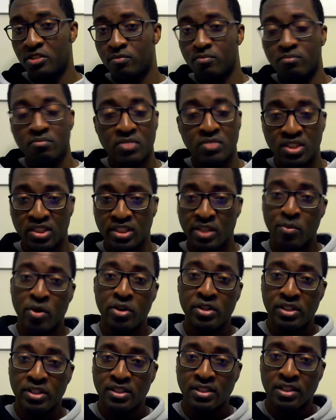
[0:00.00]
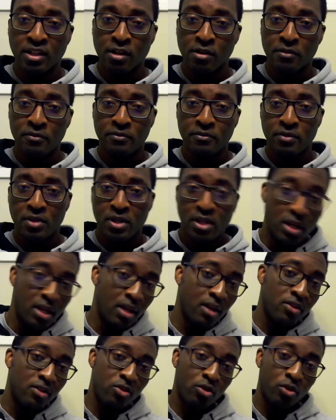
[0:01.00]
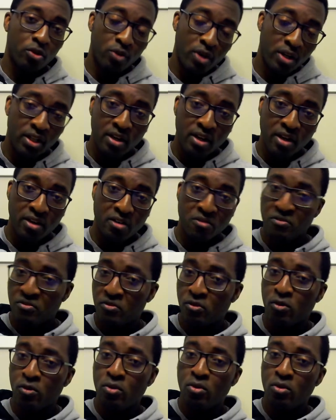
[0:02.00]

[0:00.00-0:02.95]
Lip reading: is the money itself. So your credit card info,